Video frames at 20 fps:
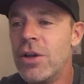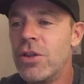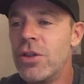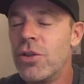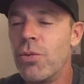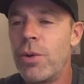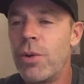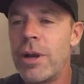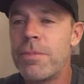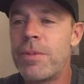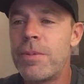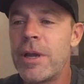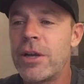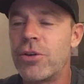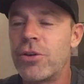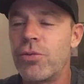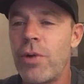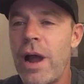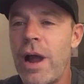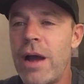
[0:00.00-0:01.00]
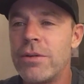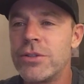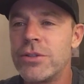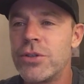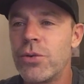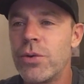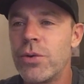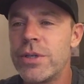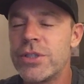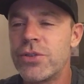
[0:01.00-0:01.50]
The Winnipeg crowds
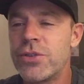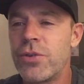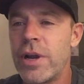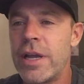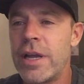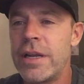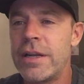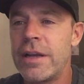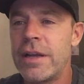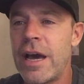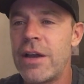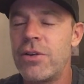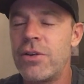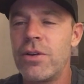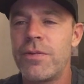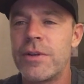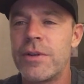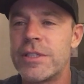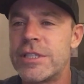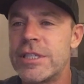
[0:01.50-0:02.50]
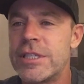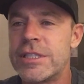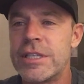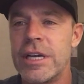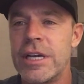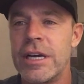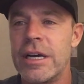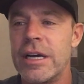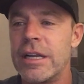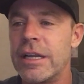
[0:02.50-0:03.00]
are always great. I don't know if it's just
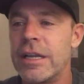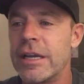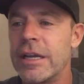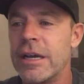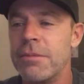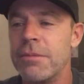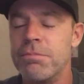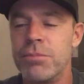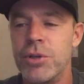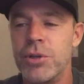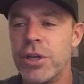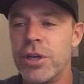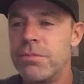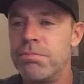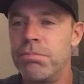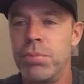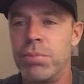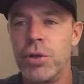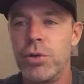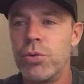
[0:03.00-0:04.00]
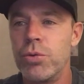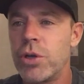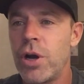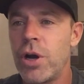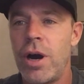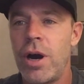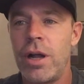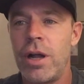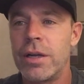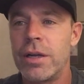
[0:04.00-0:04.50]
like a good blue
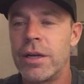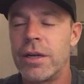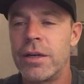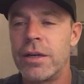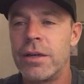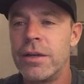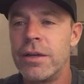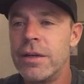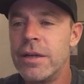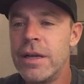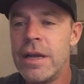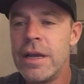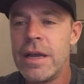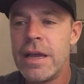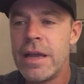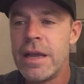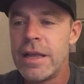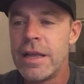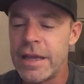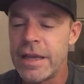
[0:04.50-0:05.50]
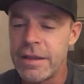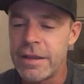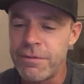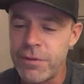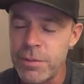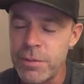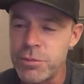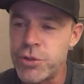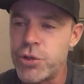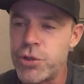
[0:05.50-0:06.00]
collar, like
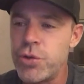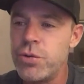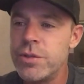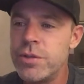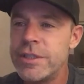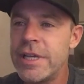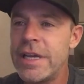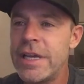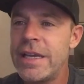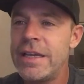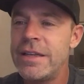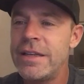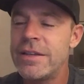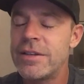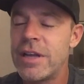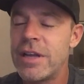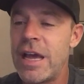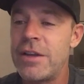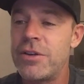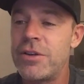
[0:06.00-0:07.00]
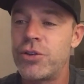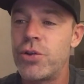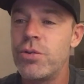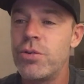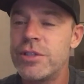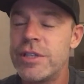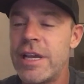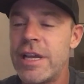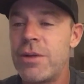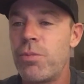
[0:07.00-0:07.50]
from Tuesday and
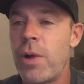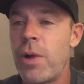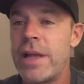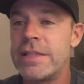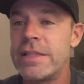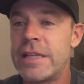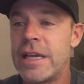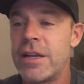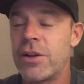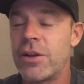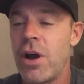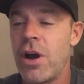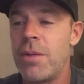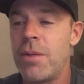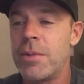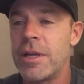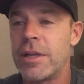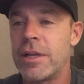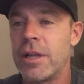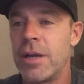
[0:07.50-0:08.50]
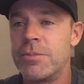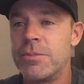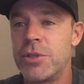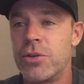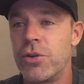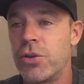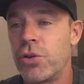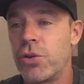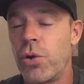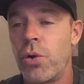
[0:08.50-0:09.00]
Wednesday in comedy clubs are
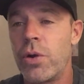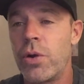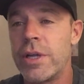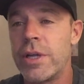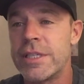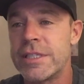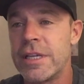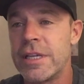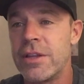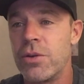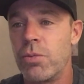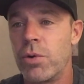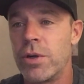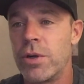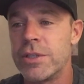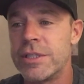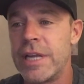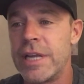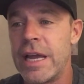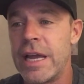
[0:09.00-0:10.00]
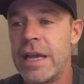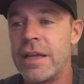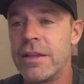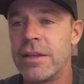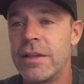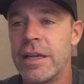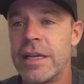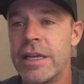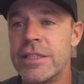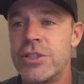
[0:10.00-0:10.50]
notoriously the worst day.
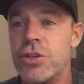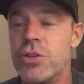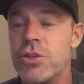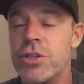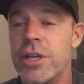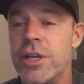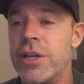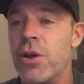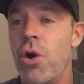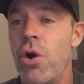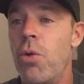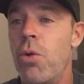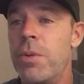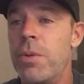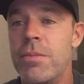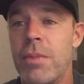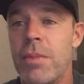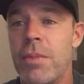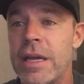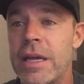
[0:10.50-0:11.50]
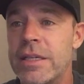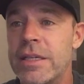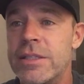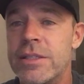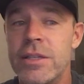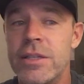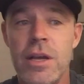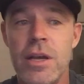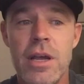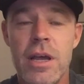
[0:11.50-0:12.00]
Like, it's usually open
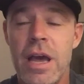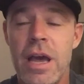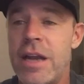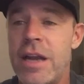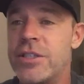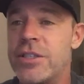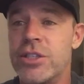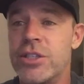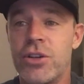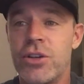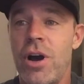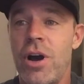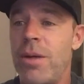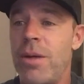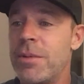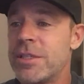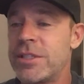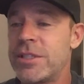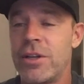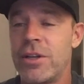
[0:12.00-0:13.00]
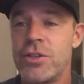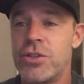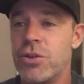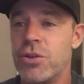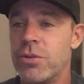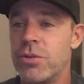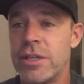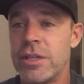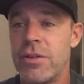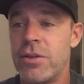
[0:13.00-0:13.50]
mics and it's just comics telling
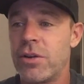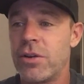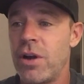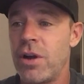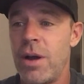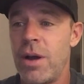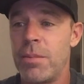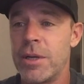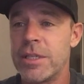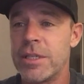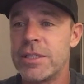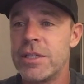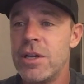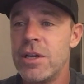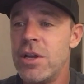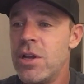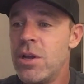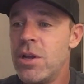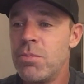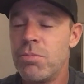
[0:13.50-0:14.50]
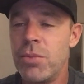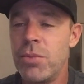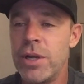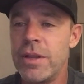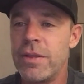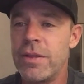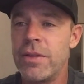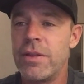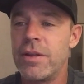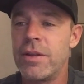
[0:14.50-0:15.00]
jokes to other comics.
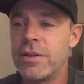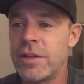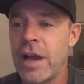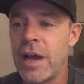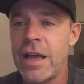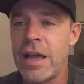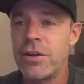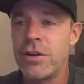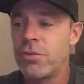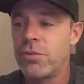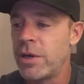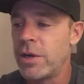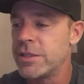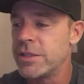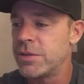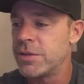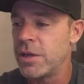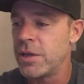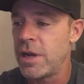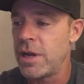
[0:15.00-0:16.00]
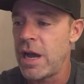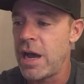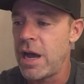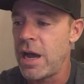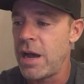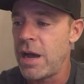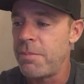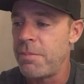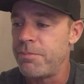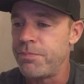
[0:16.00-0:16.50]
But Tyler runs
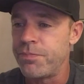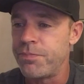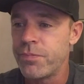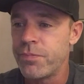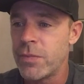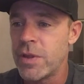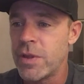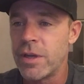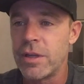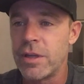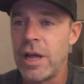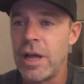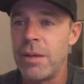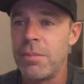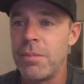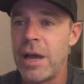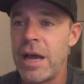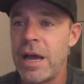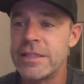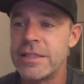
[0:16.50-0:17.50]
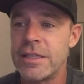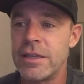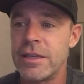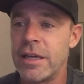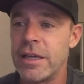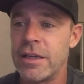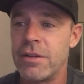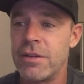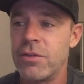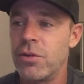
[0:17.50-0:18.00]
the club, has it,
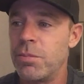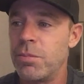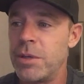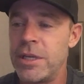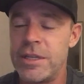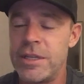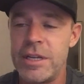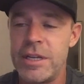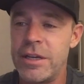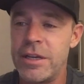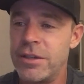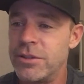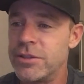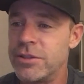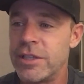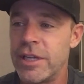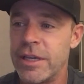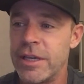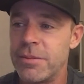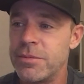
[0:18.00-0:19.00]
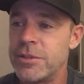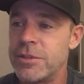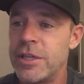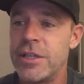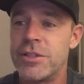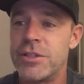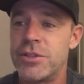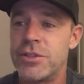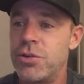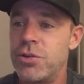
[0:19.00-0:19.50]
like, there'll be deals, like,
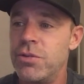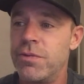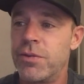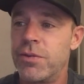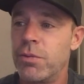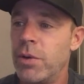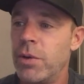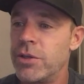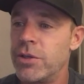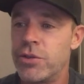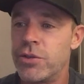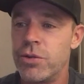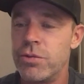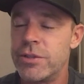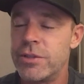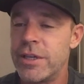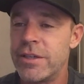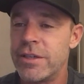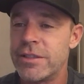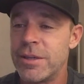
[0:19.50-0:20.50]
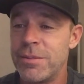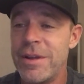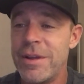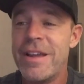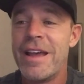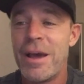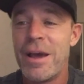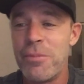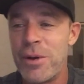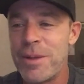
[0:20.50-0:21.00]
say it's 2-for-1 Tuesday or something.
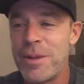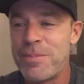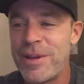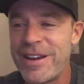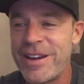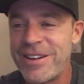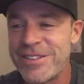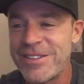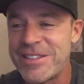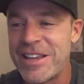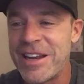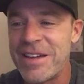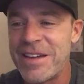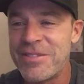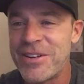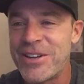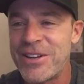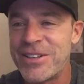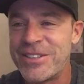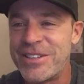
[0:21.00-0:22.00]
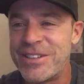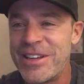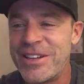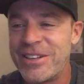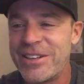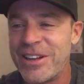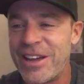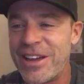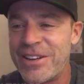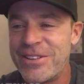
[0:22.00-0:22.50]
And Winnipeggers, they love a good
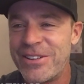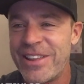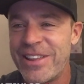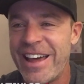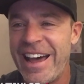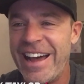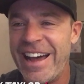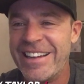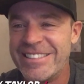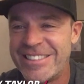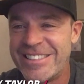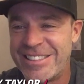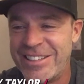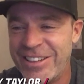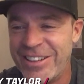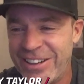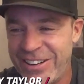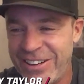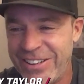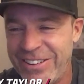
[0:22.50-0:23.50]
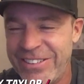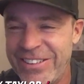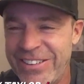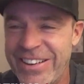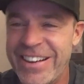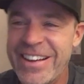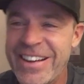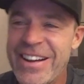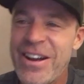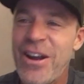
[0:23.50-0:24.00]
deal. I know that.
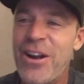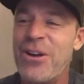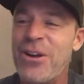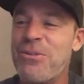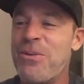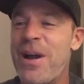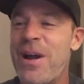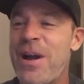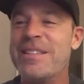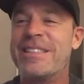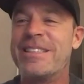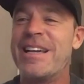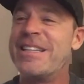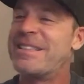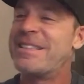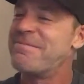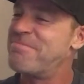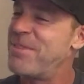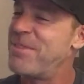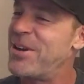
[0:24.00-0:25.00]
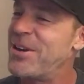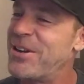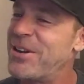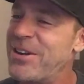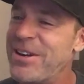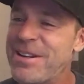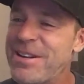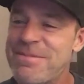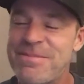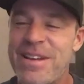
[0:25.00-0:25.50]
Or Wednesday's a
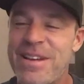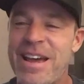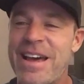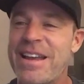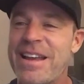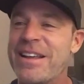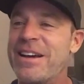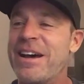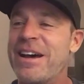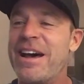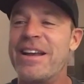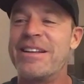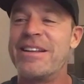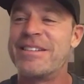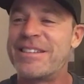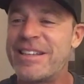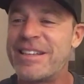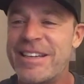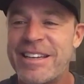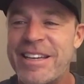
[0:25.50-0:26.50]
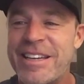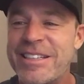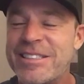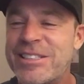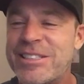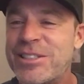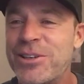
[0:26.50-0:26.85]
burger at a ticket.